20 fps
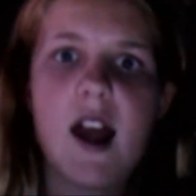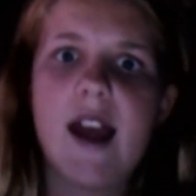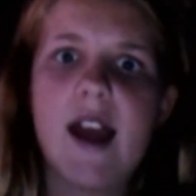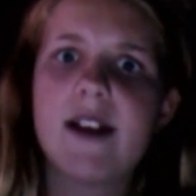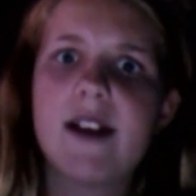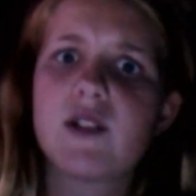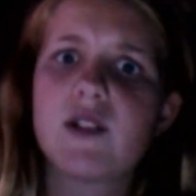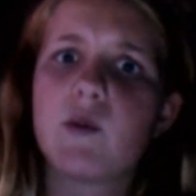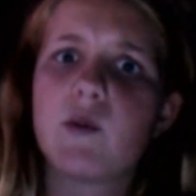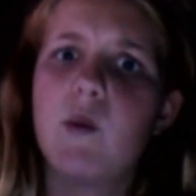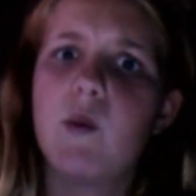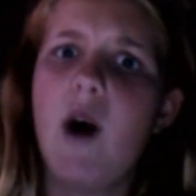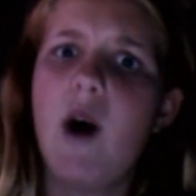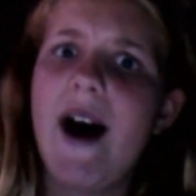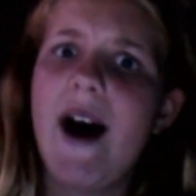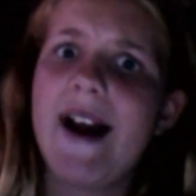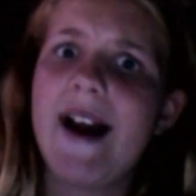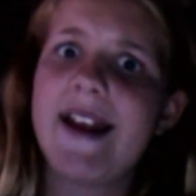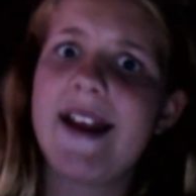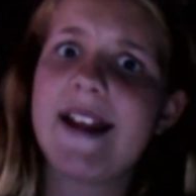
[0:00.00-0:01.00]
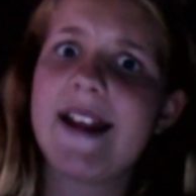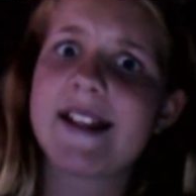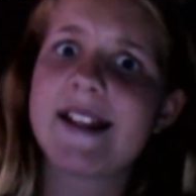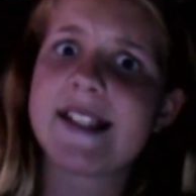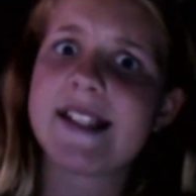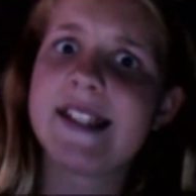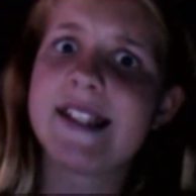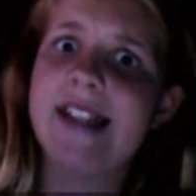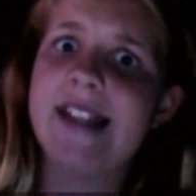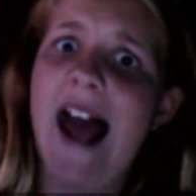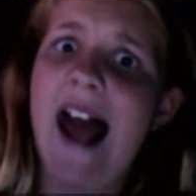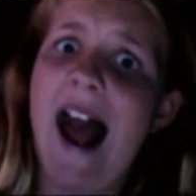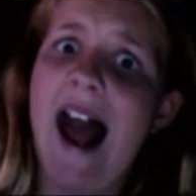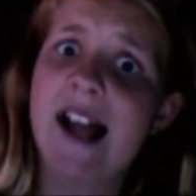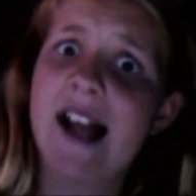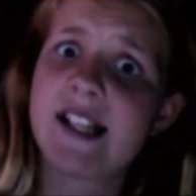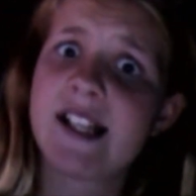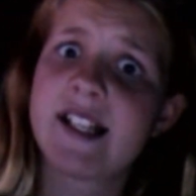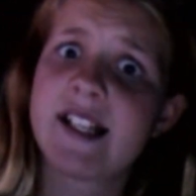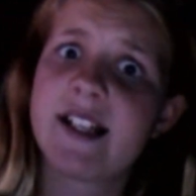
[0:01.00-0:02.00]
And why is
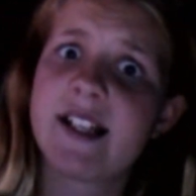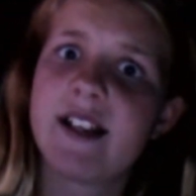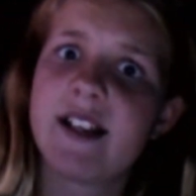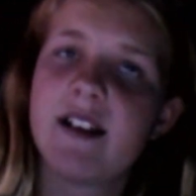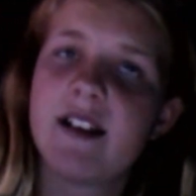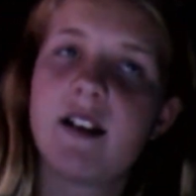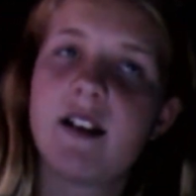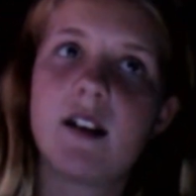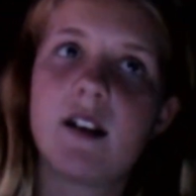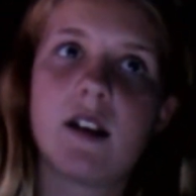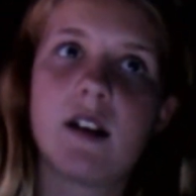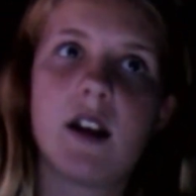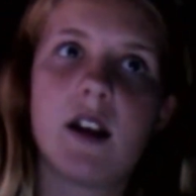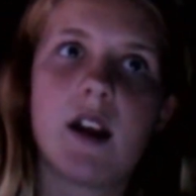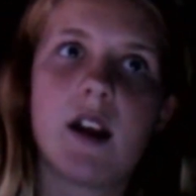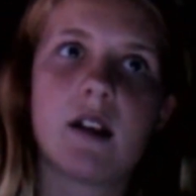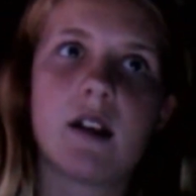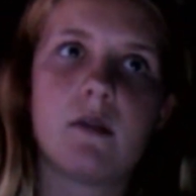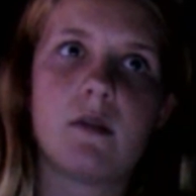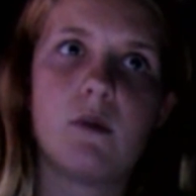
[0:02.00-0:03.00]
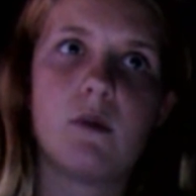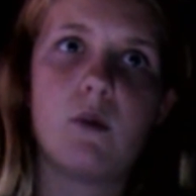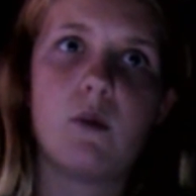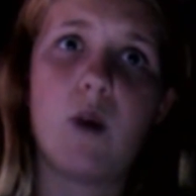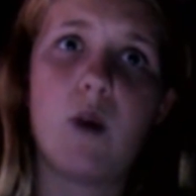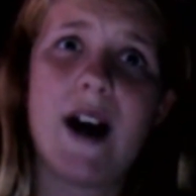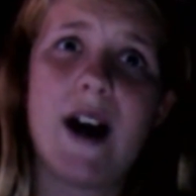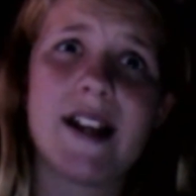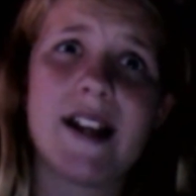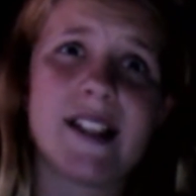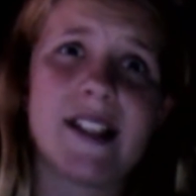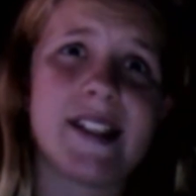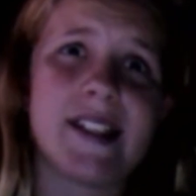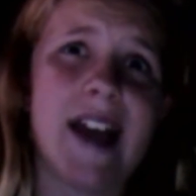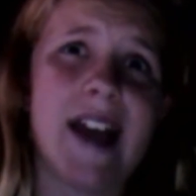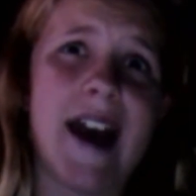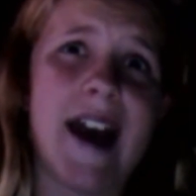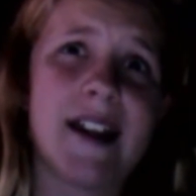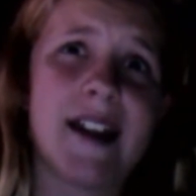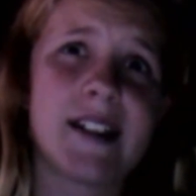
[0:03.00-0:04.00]
that? And why is
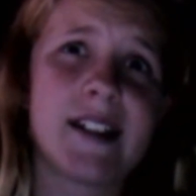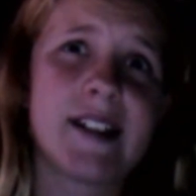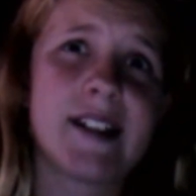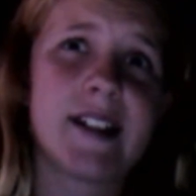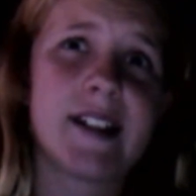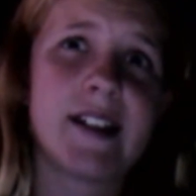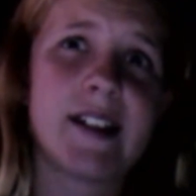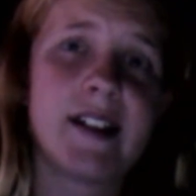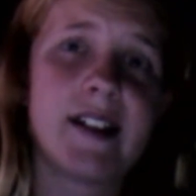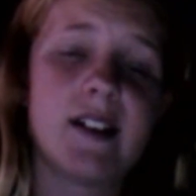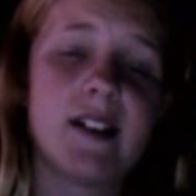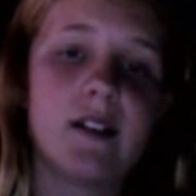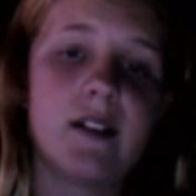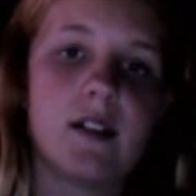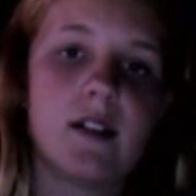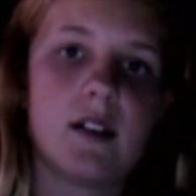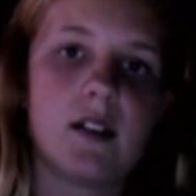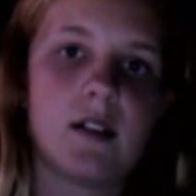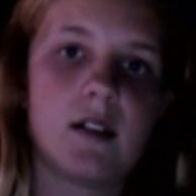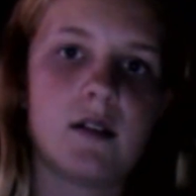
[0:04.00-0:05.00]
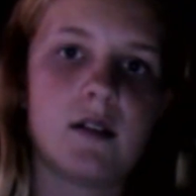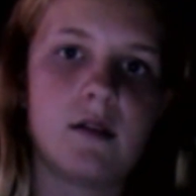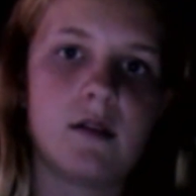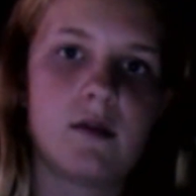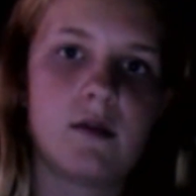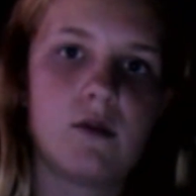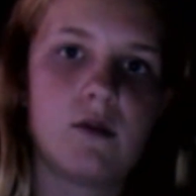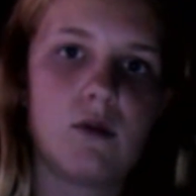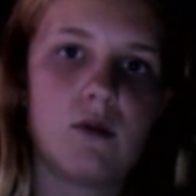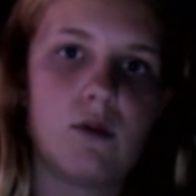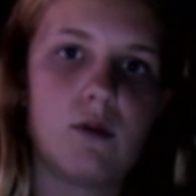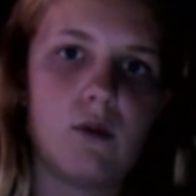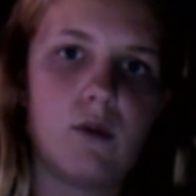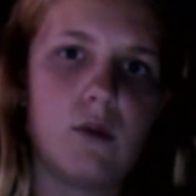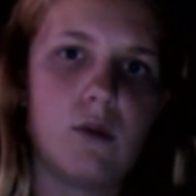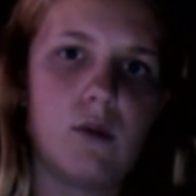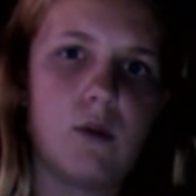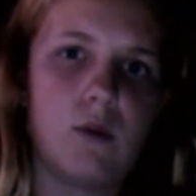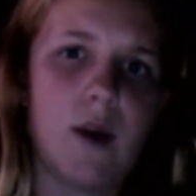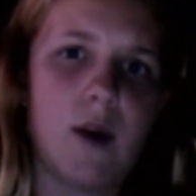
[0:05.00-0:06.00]
that? And
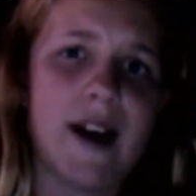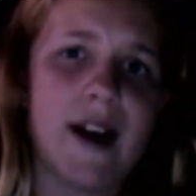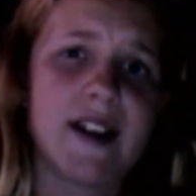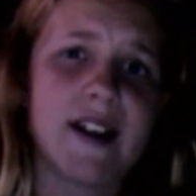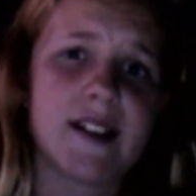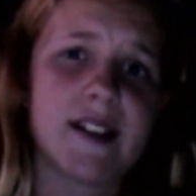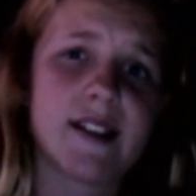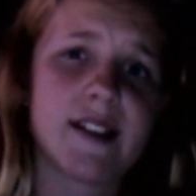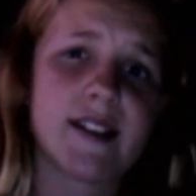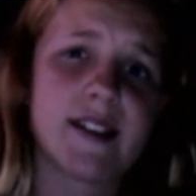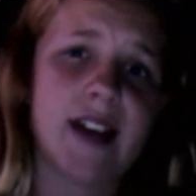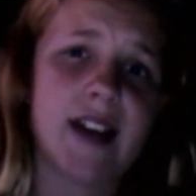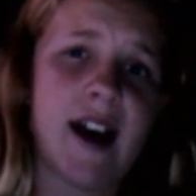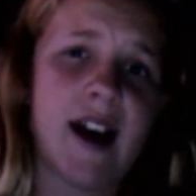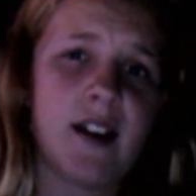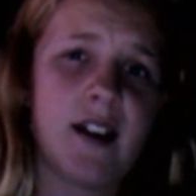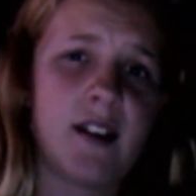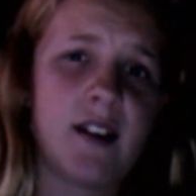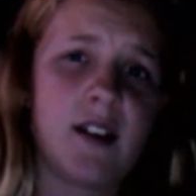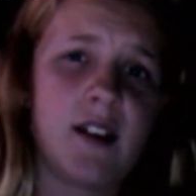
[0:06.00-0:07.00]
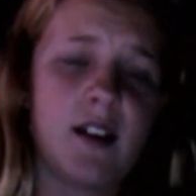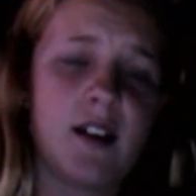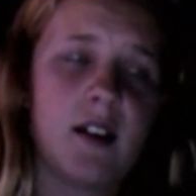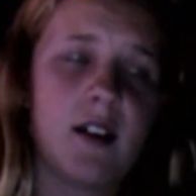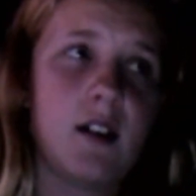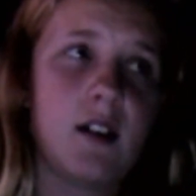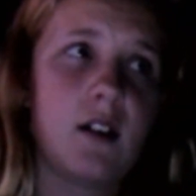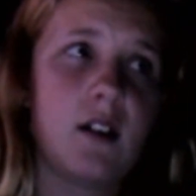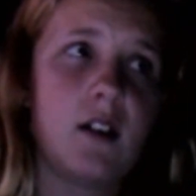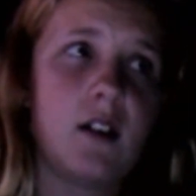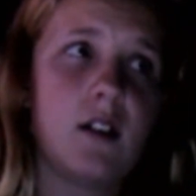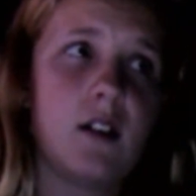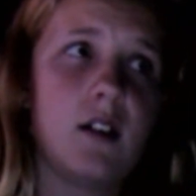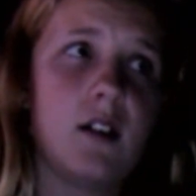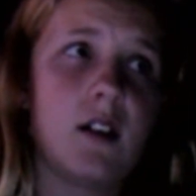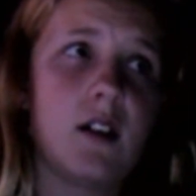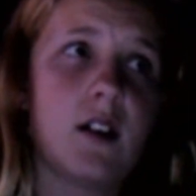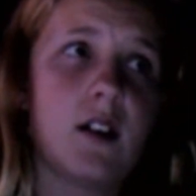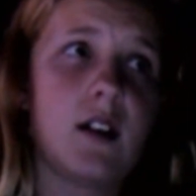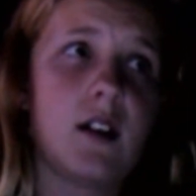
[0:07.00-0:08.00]
why is that?
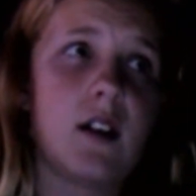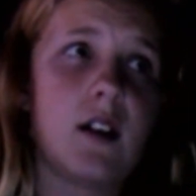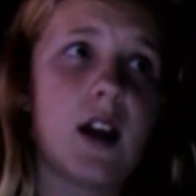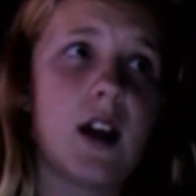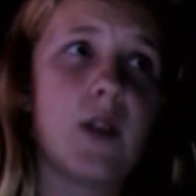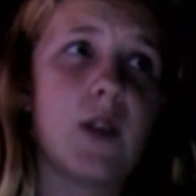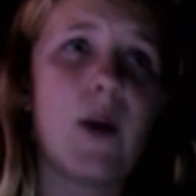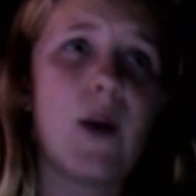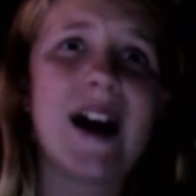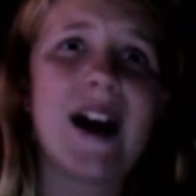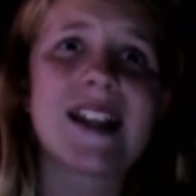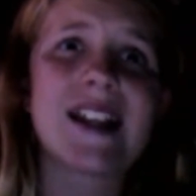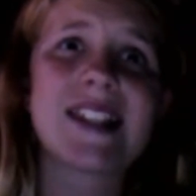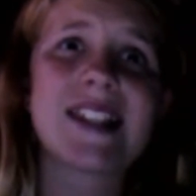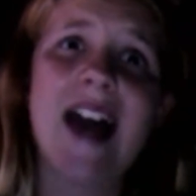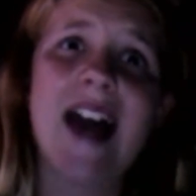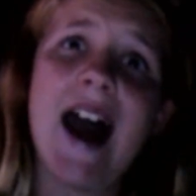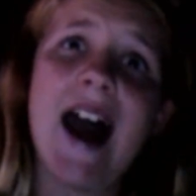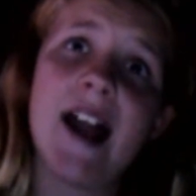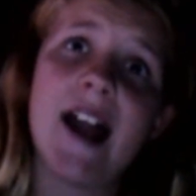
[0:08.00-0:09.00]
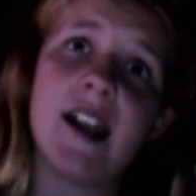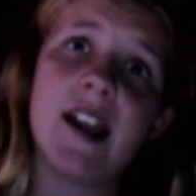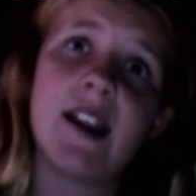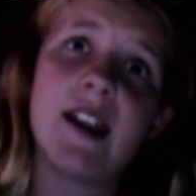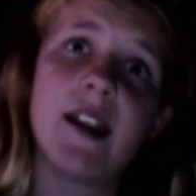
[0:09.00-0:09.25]
And why is that?